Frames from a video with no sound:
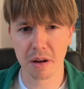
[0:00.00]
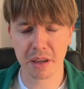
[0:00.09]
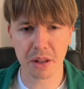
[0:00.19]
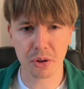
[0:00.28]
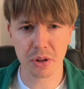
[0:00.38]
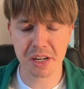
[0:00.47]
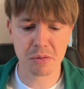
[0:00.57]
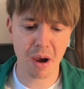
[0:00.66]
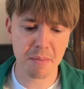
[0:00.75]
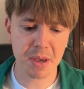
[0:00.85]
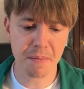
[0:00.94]
calculated
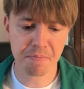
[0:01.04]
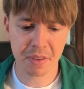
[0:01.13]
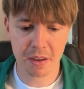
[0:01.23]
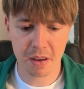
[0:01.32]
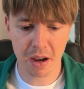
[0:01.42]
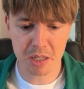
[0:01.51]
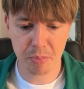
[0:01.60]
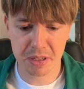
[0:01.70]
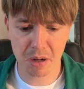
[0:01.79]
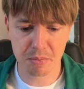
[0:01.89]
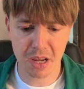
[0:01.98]
by me. I
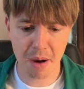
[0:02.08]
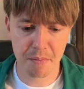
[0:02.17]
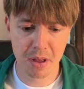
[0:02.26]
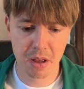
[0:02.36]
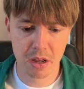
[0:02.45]
spent some time,